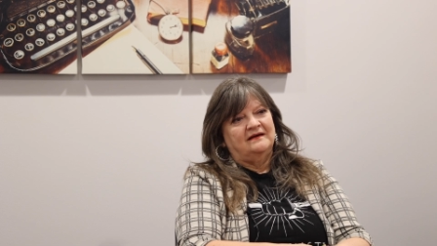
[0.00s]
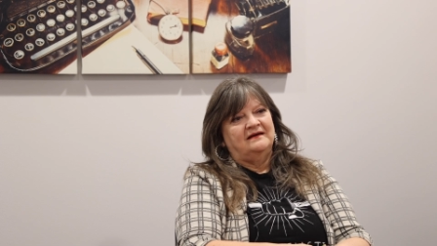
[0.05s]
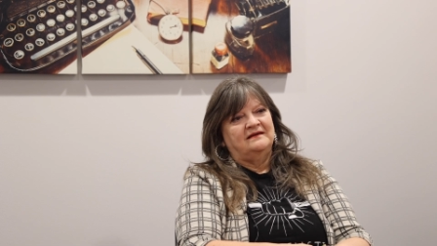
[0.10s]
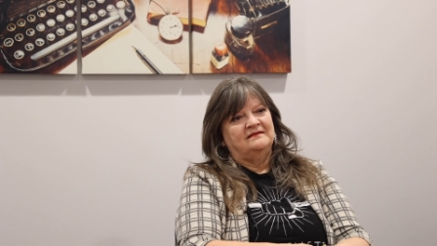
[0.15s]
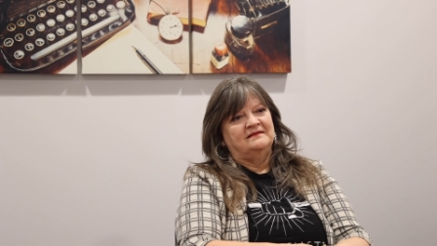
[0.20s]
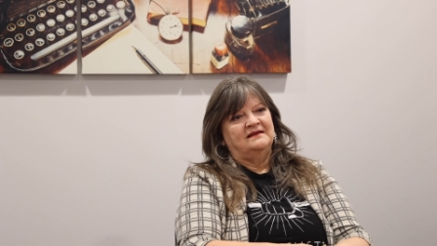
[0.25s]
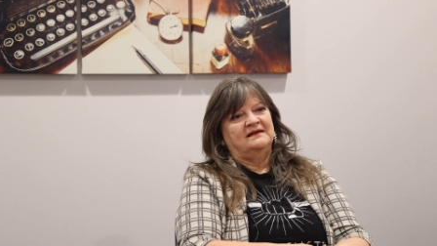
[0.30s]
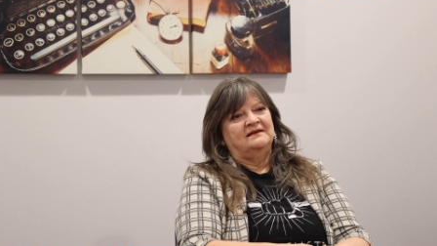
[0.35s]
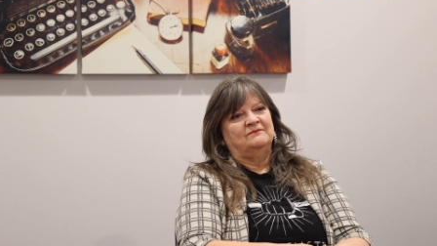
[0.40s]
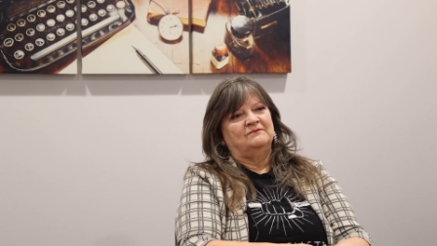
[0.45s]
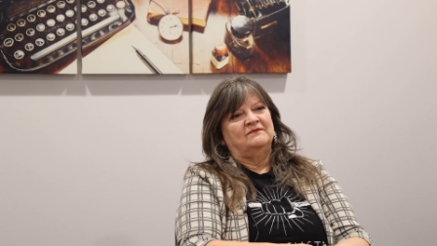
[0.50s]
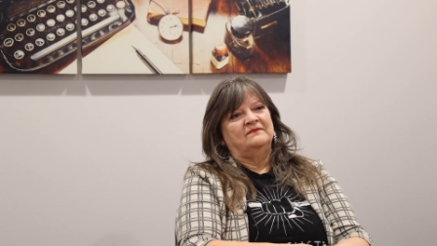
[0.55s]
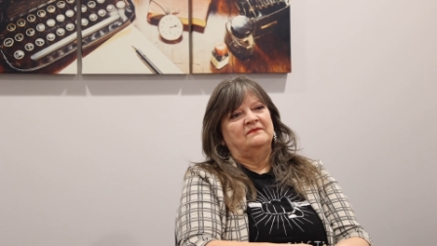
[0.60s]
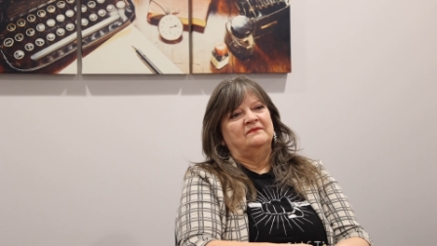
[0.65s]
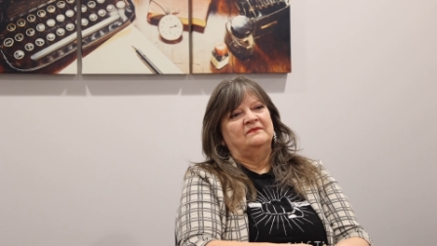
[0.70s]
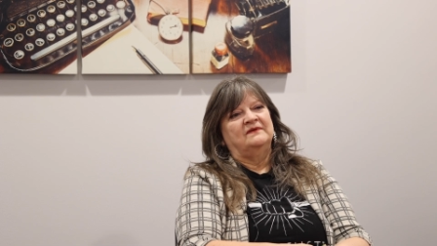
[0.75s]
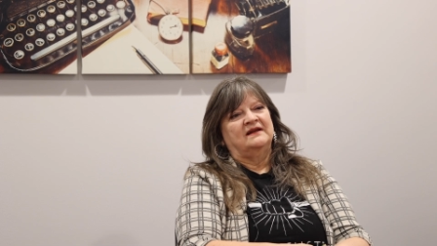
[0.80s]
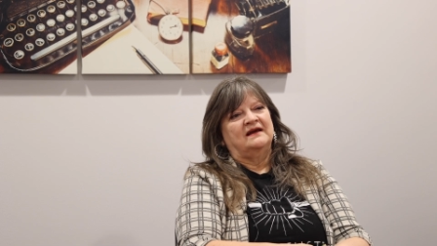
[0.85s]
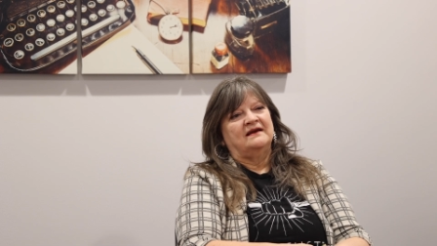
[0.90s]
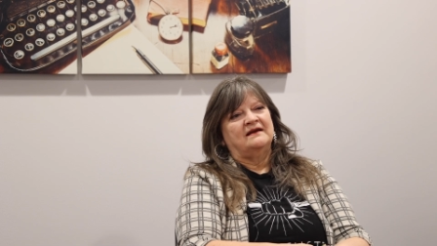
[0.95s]
and
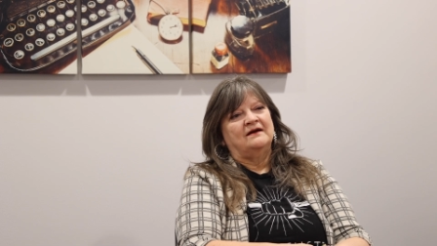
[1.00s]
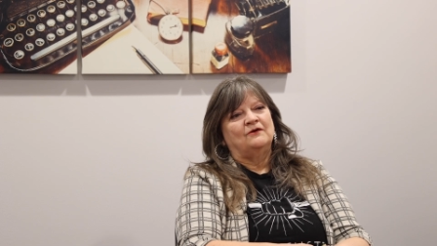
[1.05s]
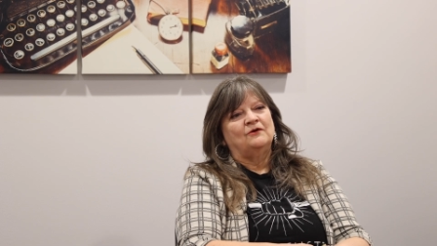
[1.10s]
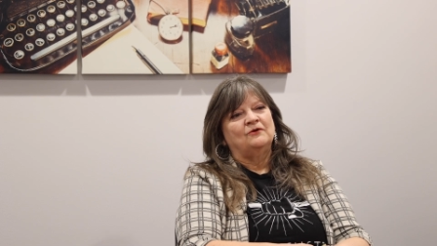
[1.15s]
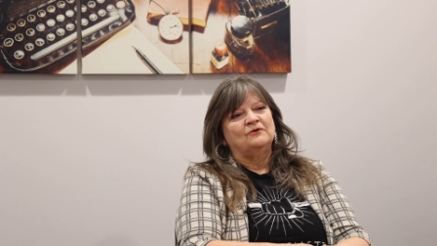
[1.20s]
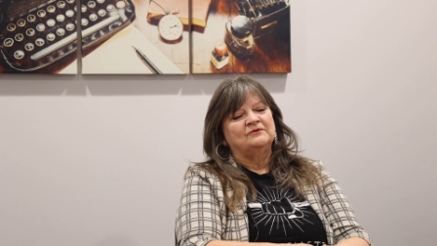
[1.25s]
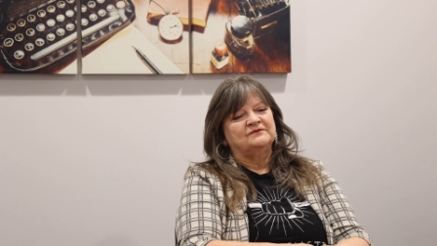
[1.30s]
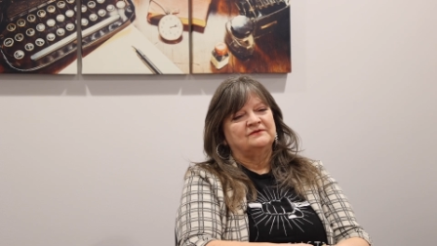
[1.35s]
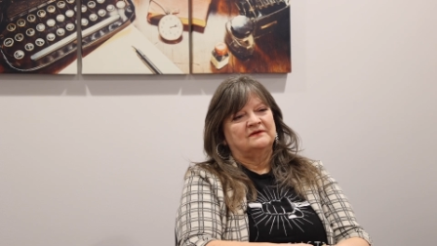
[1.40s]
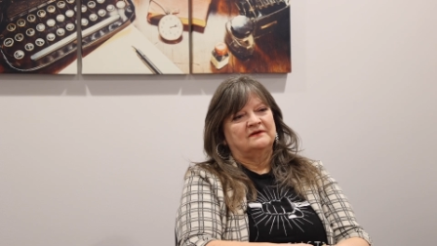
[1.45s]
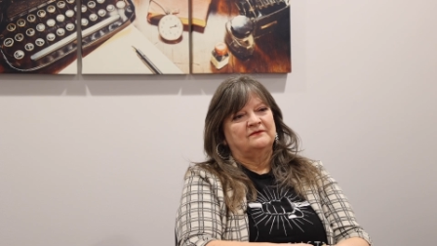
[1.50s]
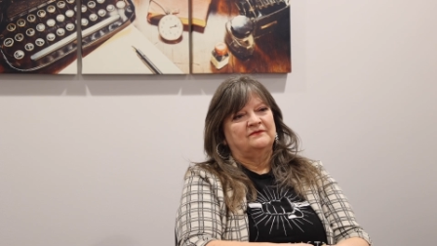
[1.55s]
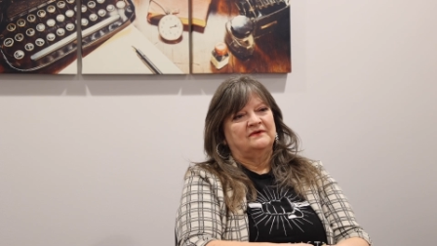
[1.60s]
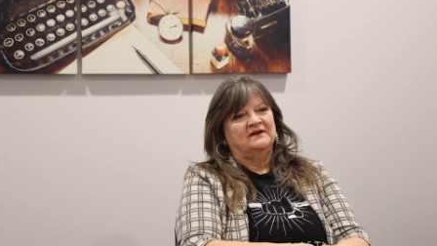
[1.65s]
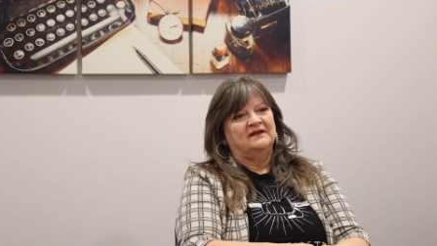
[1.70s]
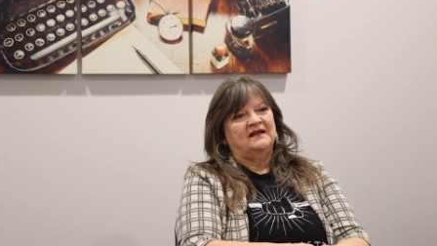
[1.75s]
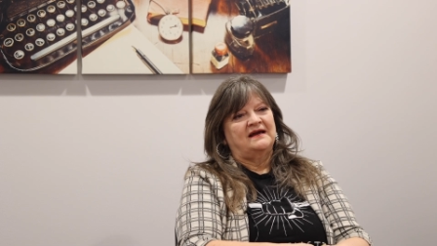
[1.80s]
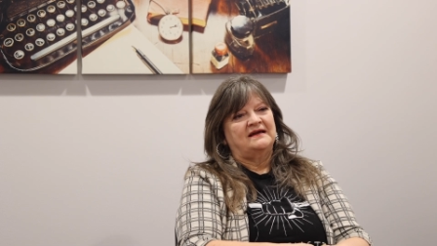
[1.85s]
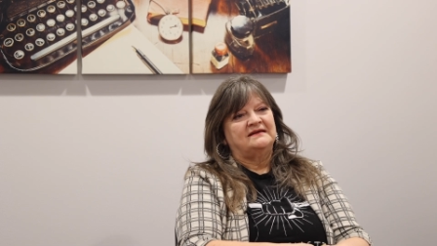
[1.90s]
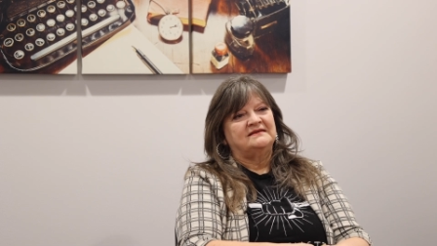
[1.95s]
then when I got older and
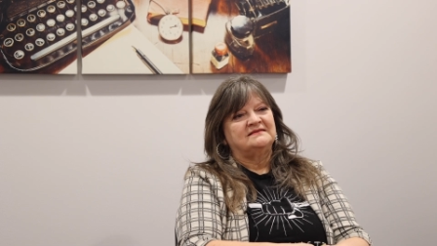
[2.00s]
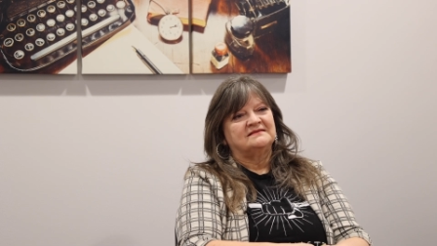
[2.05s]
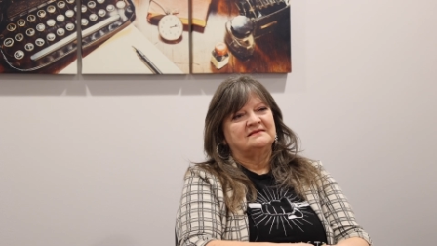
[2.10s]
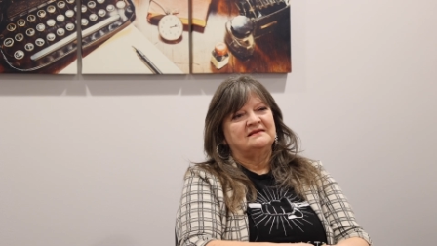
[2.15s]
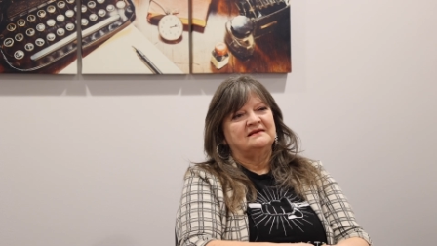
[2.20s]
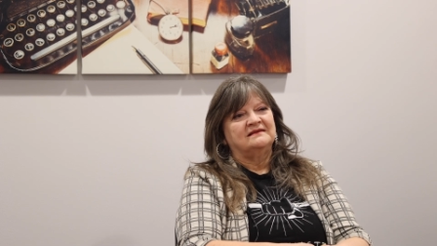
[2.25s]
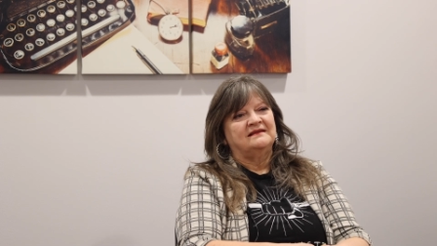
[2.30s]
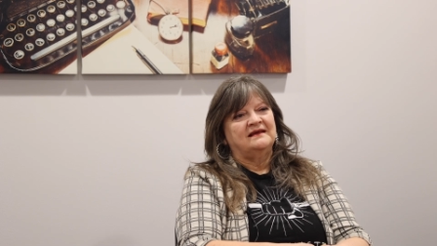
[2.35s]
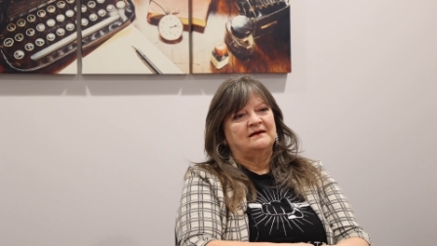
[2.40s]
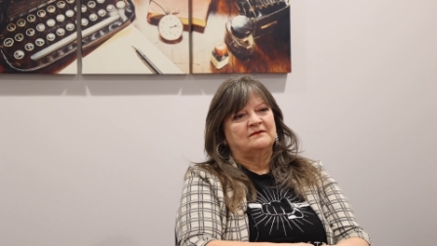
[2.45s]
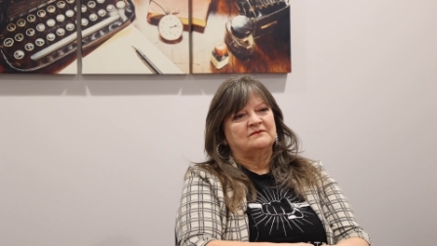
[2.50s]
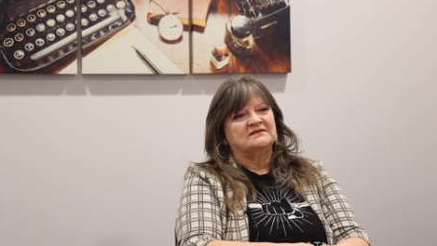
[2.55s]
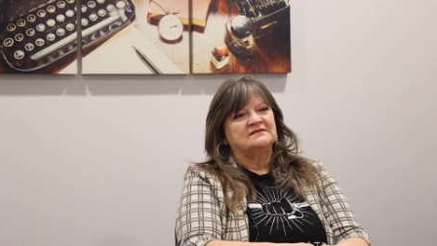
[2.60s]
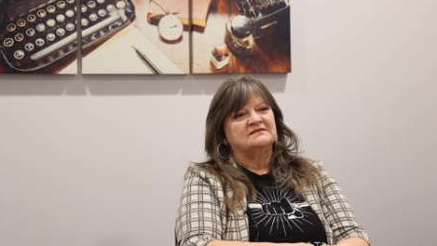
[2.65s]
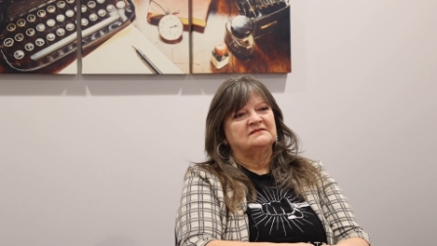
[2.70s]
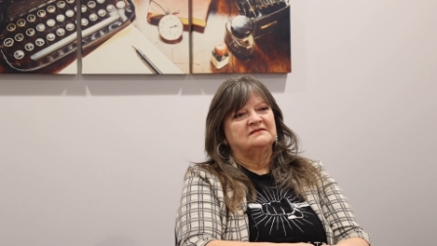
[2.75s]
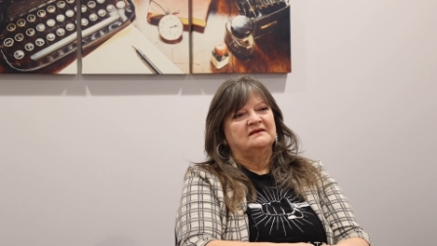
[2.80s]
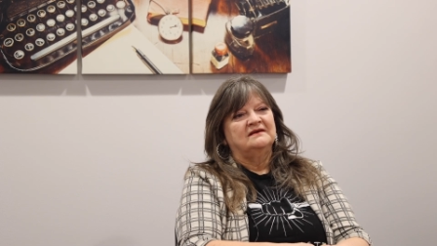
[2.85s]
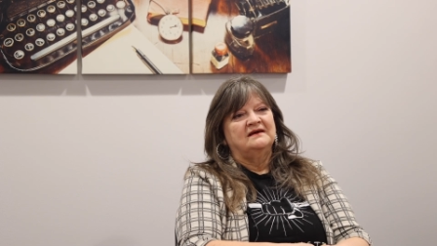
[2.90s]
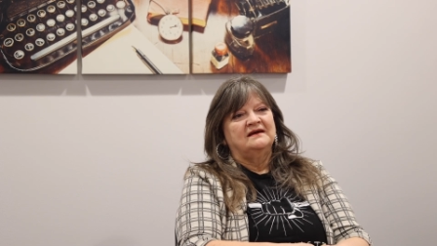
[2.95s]
realized that
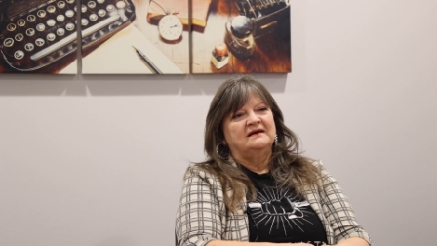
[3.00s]
was,